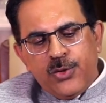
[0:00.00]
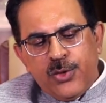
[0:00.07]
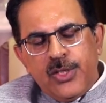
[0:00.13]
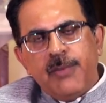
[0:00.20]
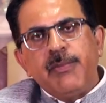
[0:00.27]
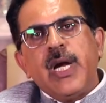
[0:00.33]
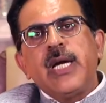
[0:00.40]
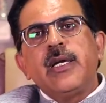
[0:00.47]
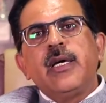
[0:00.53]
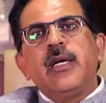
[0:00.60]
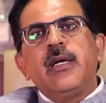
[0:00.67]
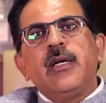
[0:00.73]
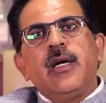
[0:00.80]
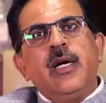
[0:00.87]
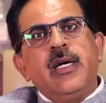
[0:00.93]
So the matter
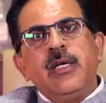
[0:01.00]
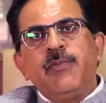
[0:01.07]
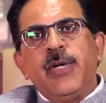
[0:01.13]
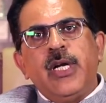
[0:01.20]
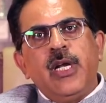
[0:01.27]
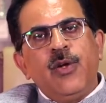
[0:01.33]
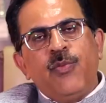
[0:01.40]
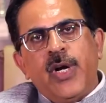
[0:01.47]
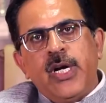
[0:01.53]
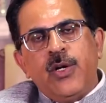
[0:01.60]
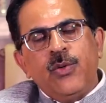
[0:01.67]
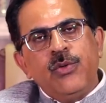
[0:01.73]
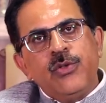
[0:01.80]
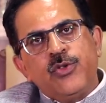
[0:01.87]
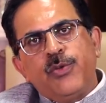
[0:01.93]
ultimately went
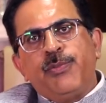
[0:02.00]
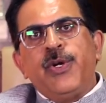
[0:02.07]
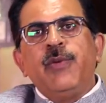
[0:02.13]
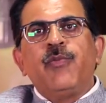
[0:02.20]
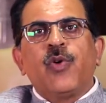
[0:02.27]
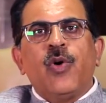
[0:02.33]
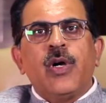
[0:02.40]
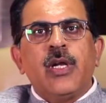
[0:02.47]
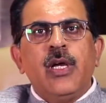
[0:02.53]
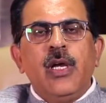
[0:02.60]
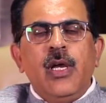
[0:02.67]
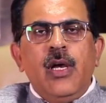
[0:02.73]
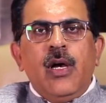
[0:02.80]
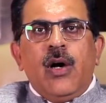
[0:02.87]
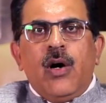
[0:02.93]
to Supreme Court,
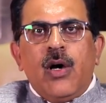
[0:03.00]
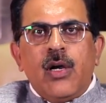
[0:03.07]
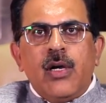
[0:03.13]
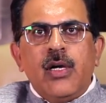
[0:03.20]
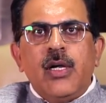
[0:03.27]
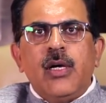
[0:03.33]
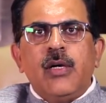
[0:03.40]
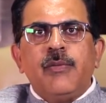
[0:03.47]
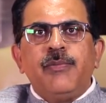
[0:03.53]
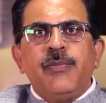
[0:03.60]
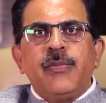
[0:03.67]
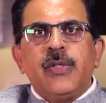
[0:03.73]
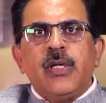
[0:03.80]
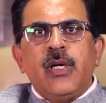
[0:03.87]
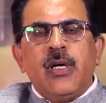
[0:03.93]
or
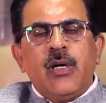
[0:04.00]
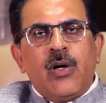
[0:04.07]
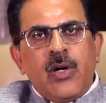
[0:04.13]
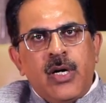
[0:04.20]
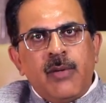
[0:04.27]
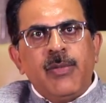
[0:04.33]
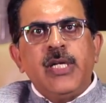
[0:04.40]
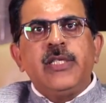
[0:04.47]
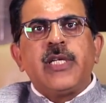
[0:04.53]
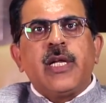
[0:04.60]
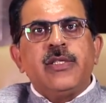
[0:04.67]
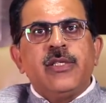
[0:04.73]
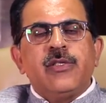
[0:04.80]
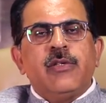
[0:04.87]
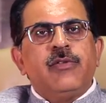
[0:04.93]
honorable
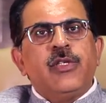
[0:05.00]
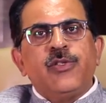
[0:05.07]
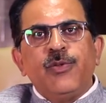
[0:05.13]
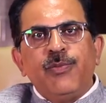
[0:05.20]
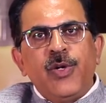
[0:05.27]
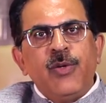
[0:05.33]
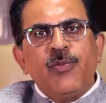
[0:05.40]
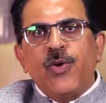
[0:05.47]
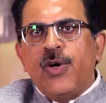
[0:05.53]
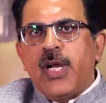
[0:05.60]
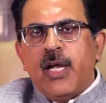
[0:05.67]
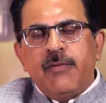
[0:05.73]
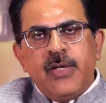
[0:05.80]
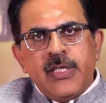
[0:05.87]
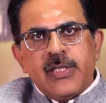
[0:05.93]
judges of the Supreme
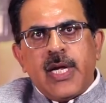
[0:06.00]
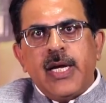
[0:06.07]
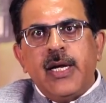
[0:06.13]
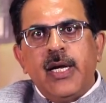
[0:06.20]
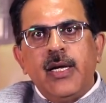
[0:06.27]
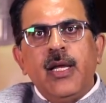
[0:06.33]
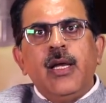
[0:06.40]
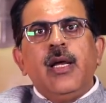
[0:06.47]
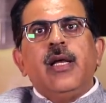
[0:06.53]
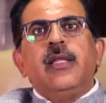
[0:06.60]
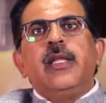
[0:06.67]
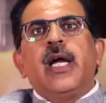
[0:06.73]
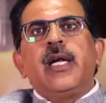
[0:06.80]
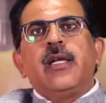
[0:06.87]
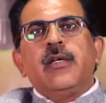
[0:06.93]
Court have decided
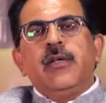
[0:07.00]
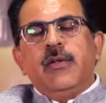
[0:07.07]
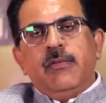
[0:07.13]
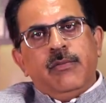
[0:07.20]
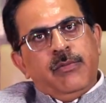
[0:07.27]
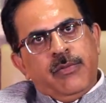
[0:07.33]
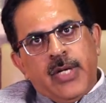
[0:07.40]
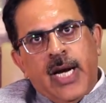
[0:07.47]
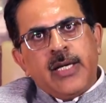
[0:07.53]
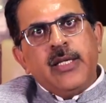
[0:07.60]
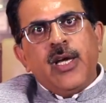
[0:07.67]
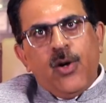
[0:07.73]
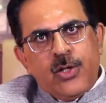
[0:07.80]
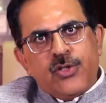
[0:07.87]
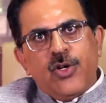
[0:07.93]
that,
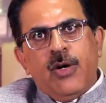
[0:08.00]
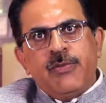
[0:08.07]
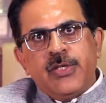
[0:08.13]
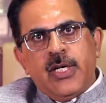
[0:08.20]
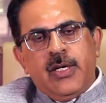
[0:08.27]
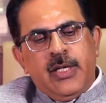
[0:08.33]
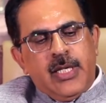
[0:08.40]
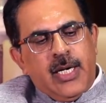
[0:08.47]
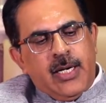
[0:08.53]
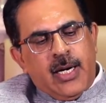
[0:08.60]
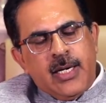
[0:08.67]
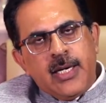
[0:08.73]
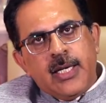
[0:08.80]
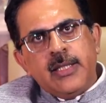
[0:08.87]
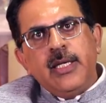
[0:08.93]
and they also observed that
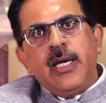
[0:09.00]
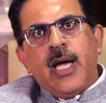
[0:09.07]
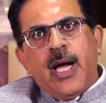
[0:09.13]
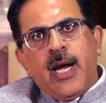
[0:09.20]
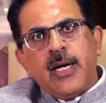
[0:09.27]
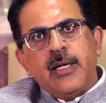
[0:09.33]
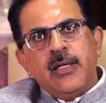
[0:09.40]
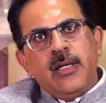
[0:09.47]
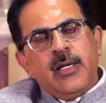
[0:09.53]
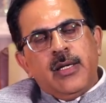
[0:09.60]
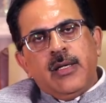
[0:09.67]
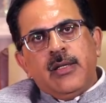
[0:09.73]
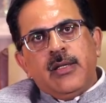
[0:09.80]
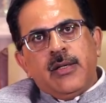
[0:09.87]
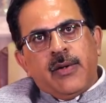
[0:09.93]
under the act,
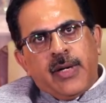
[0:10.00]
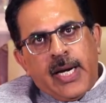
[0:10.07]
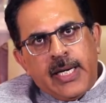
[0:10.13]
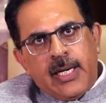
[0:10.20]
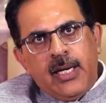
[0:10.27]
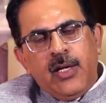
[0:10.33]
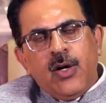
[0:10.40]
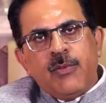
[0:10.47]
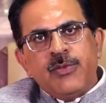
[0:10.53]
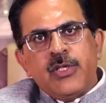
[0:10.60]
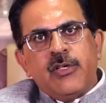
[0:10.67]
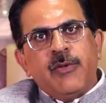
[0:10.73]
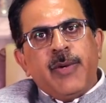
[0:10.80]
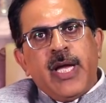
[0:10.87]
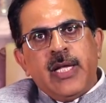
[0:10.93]
rightly
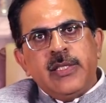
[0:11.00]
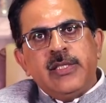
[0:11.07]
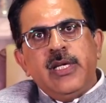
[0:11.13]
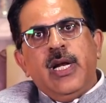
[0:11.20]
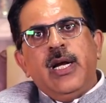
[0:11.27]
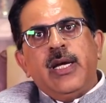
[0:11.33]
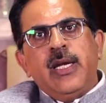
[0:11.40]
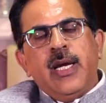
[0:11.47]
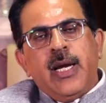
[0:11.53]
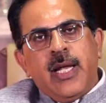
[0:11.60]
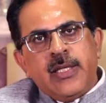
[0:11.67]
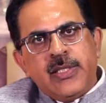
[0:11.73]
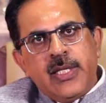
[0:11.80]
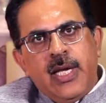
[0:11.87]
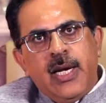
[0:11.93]
observed by NCLT and
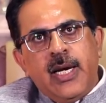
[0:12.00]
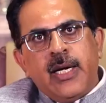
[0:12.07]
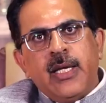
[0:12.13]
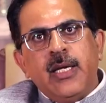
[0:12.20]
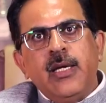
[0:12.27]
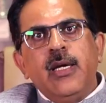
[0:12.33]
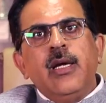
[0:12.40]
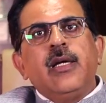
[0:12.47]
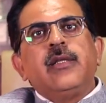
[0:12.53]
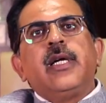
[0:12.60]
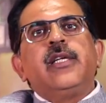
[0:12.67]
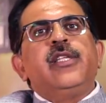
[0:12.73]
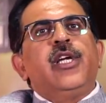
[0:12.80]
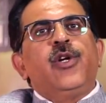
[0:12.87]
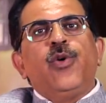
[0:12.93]
NCLAT,
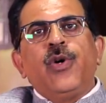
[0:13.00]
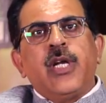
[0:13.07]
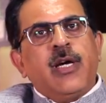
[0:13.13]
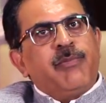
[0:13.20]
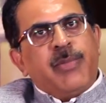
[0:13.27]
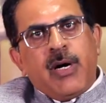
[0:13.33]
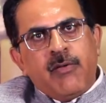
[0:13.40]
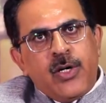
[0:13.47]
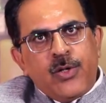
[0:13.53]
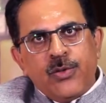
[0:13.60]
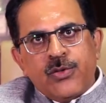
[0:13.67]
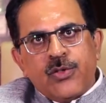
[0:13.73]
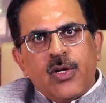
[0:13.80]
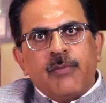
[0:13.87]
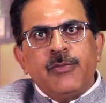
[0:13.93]
that they don't have power to
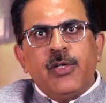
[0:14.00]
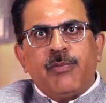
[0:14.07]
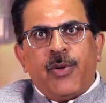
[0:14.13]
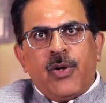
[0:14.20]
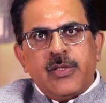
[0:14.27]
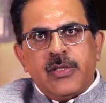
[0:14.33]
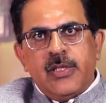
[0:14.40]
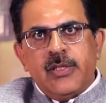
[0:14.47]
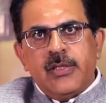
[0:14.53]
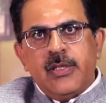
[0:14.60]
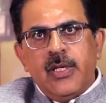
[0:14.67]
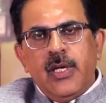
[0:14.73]
stop the process.